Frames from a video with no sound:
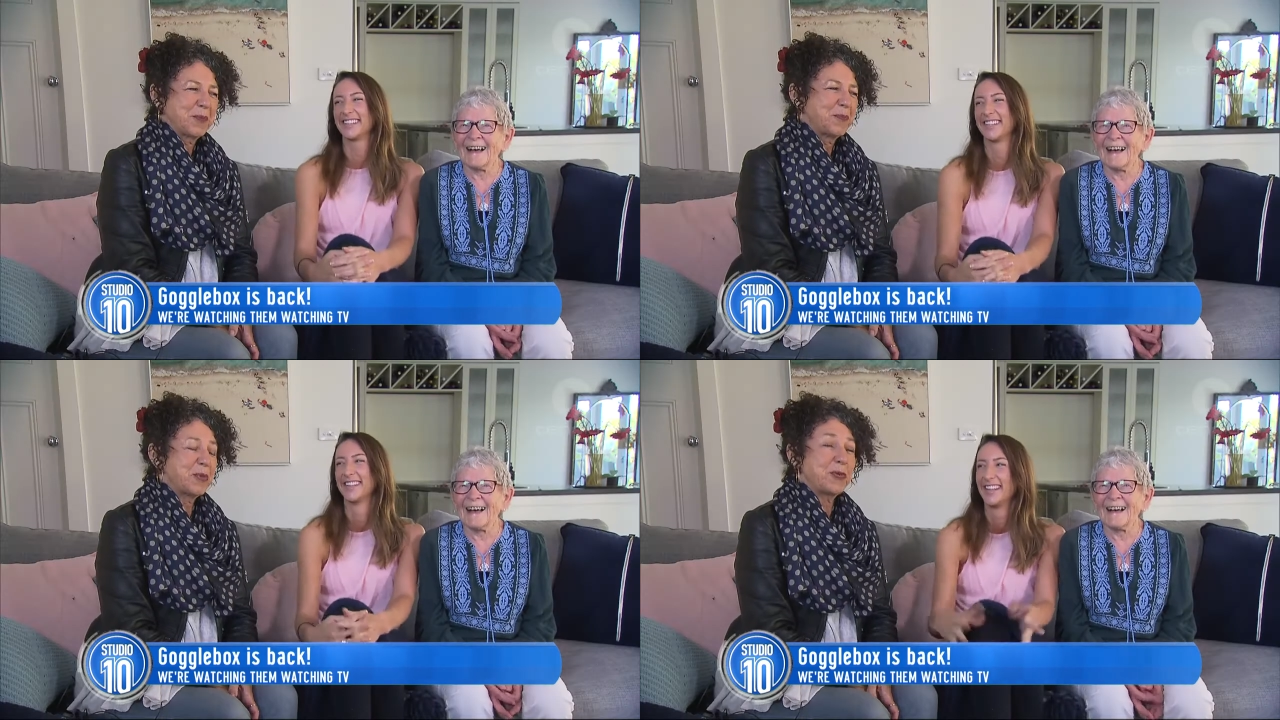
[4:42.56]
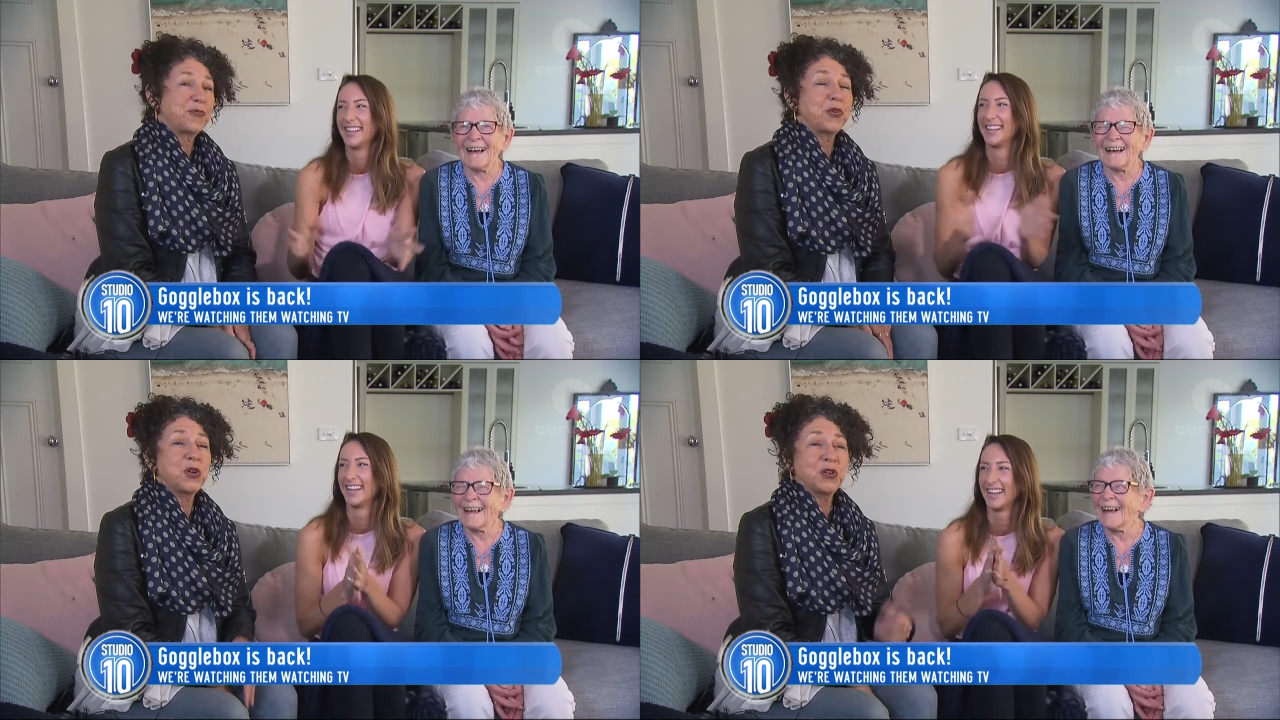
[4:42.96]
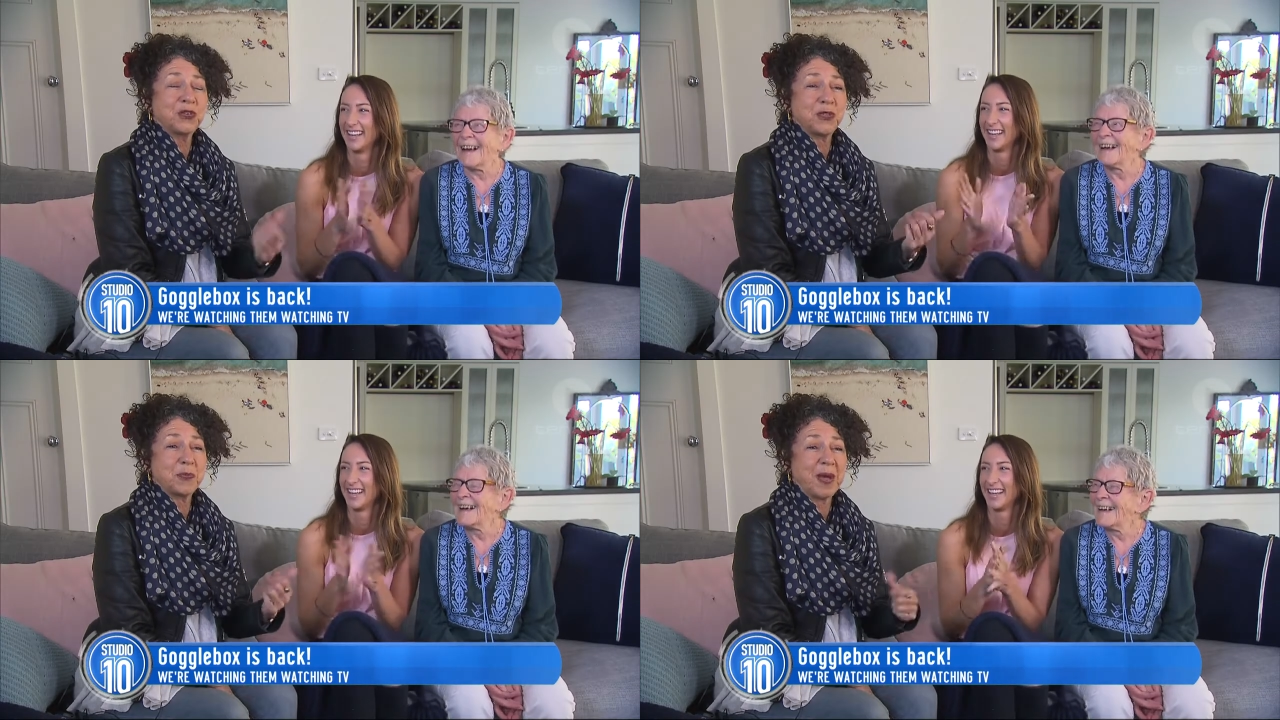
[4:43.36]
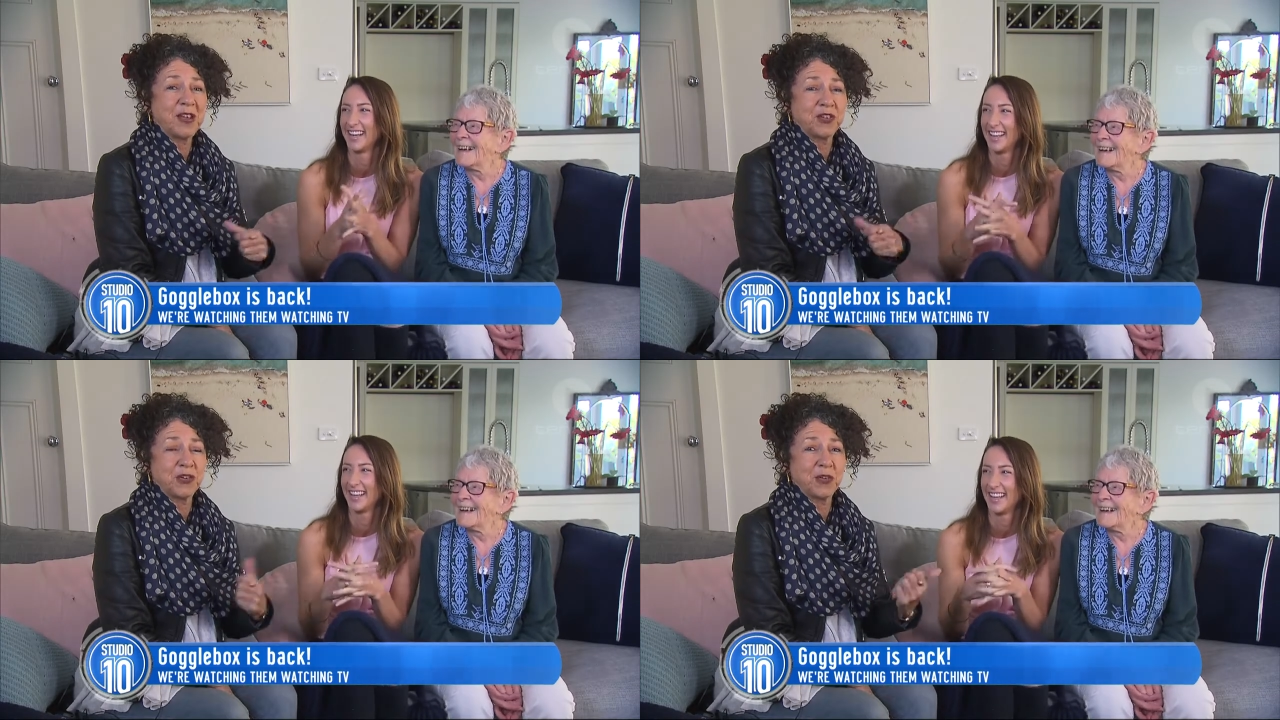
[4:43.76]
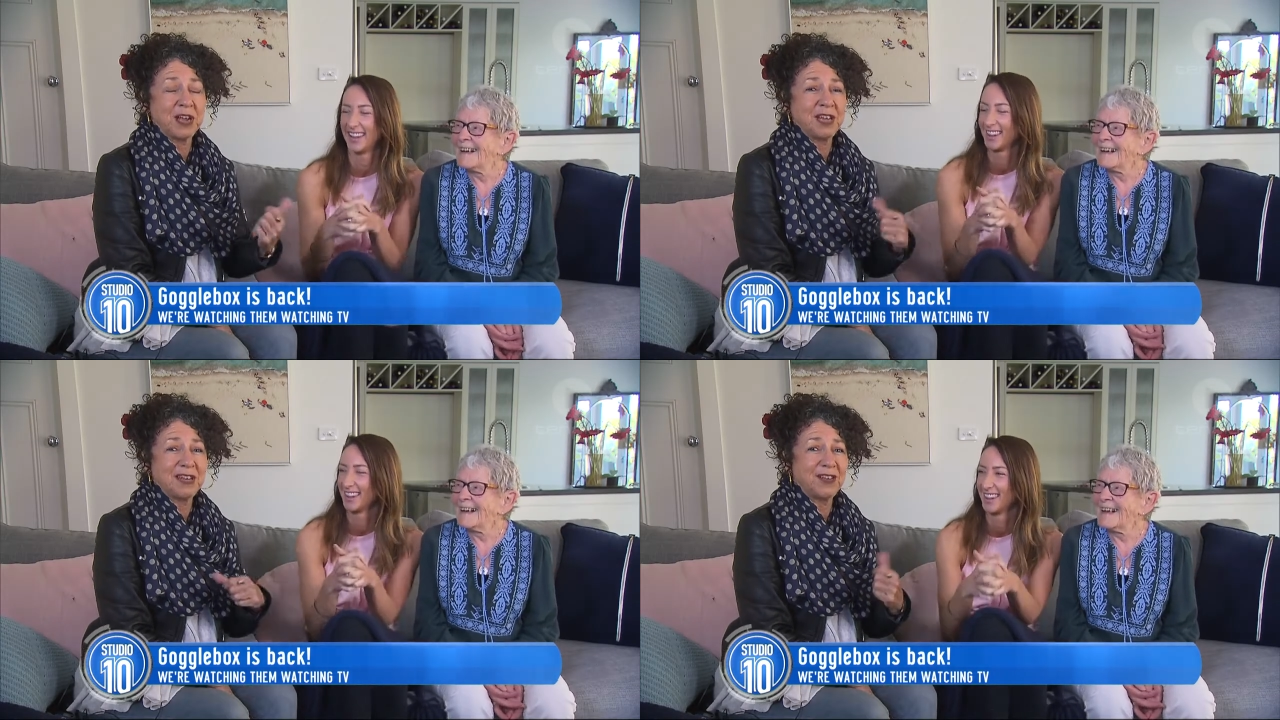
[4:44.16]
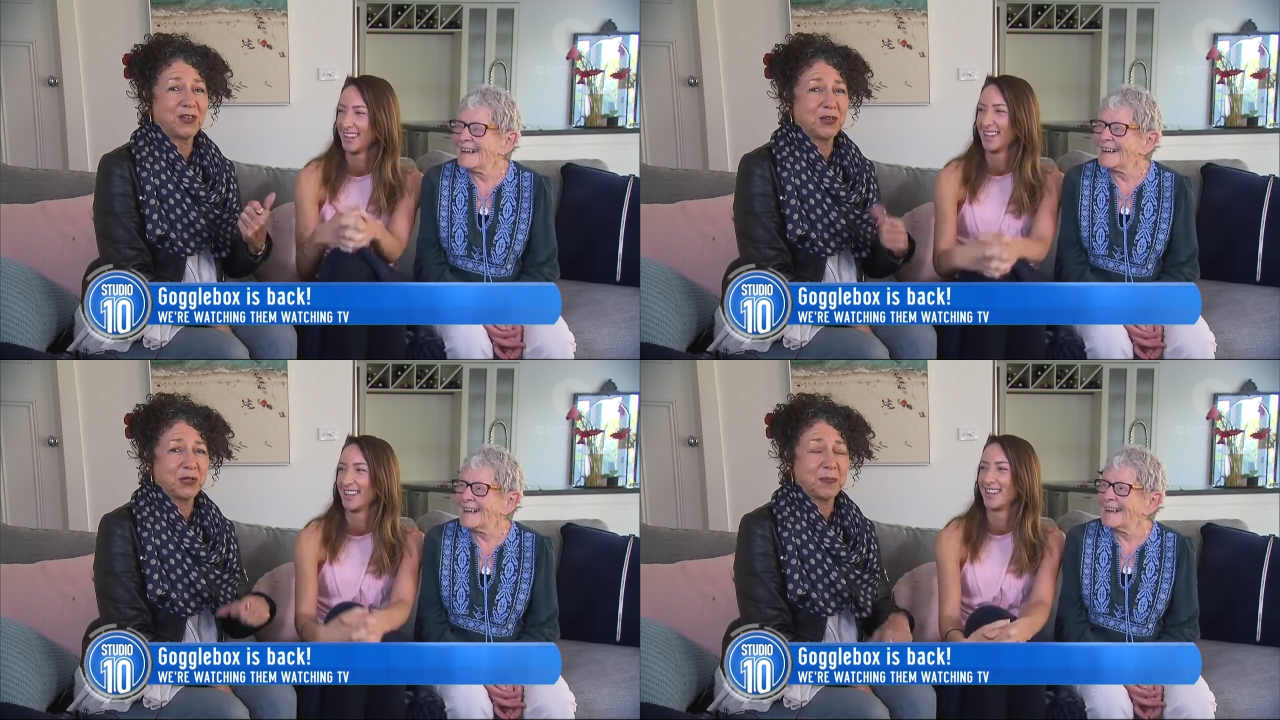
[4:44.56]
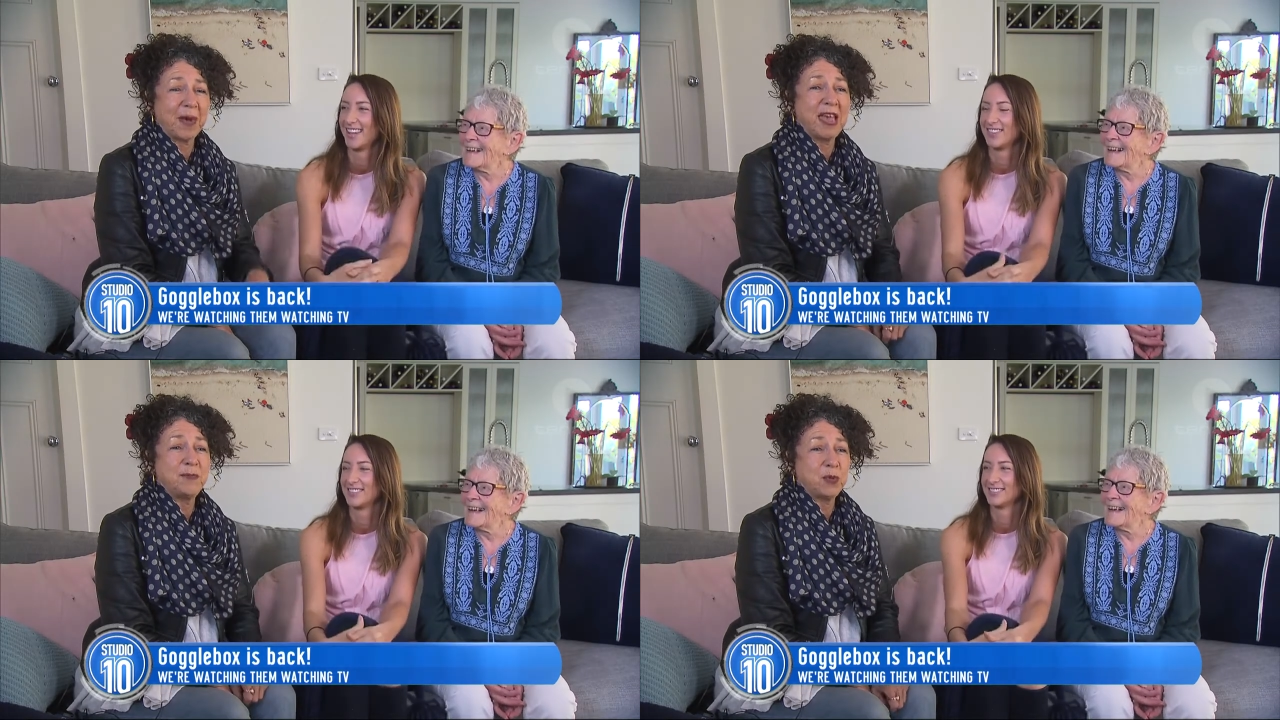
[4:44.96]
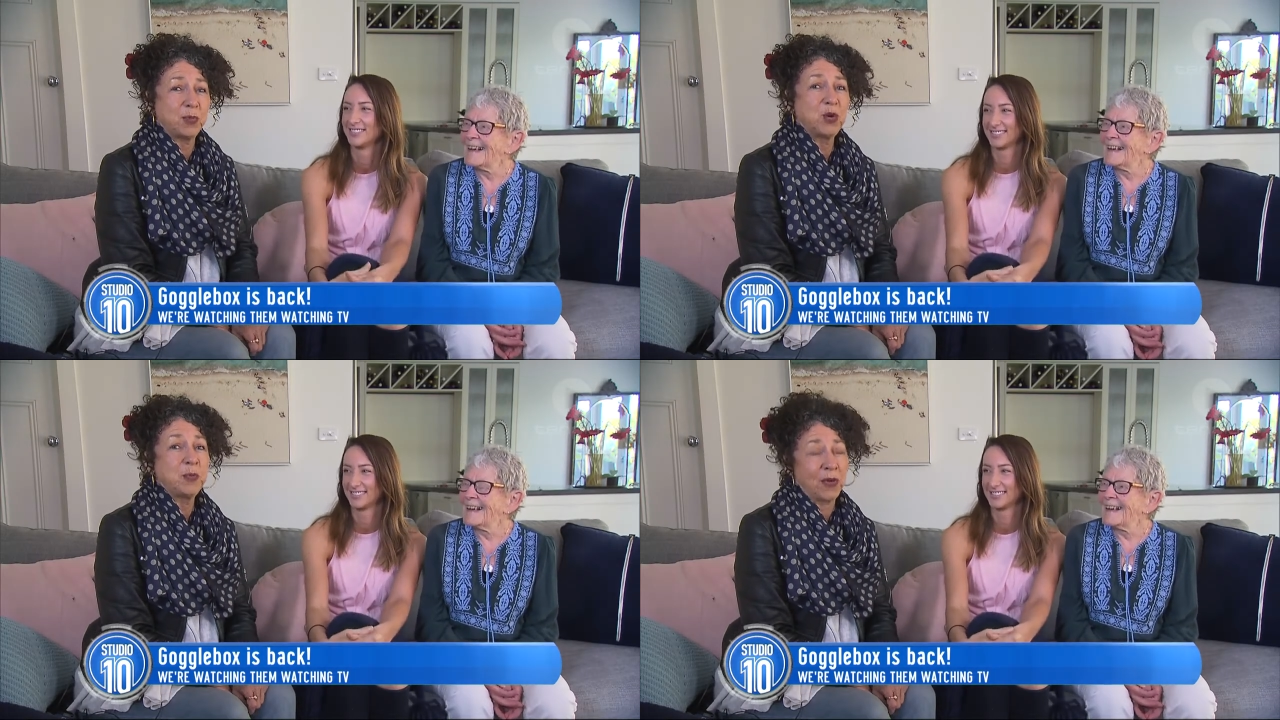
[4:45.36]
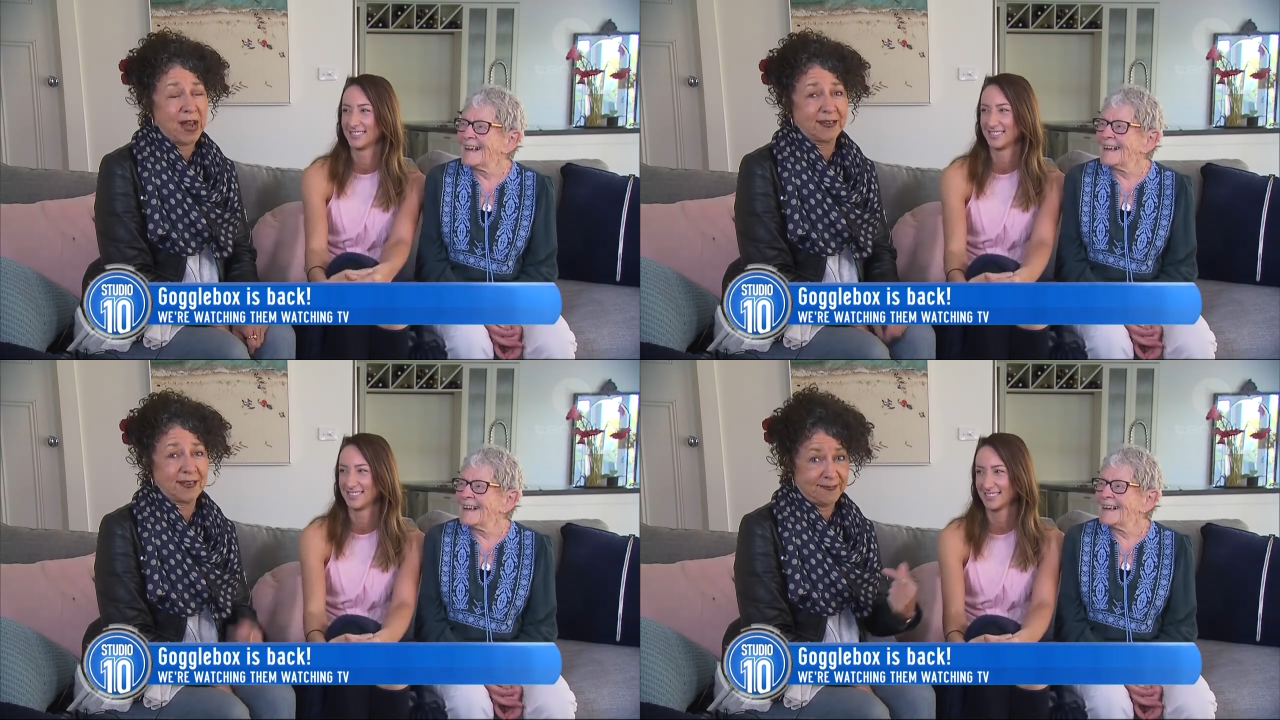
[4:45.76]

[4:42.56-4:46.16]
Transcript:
Speaker 1: But before you do The Pensionerette, you need to do The Baby Boomerette.